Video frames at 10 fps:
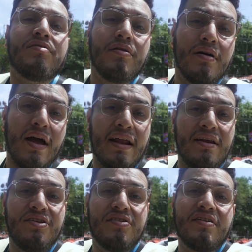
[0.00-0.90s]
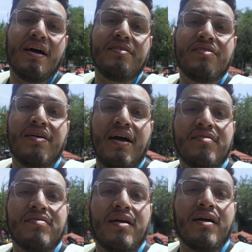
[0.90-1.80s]
so Andy just got the
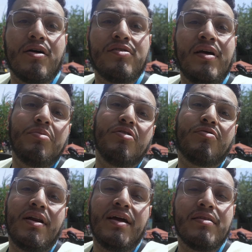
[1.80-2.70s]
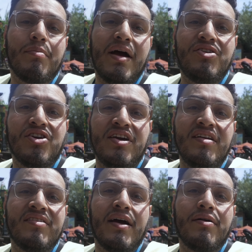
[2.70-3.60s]
text that our table's ready at the Magic
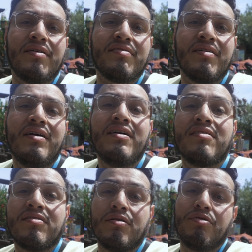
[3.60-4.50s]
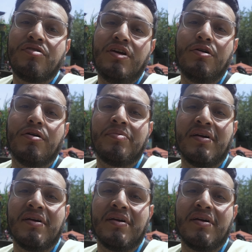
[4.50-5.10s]
Key Terrace. So we'll see you up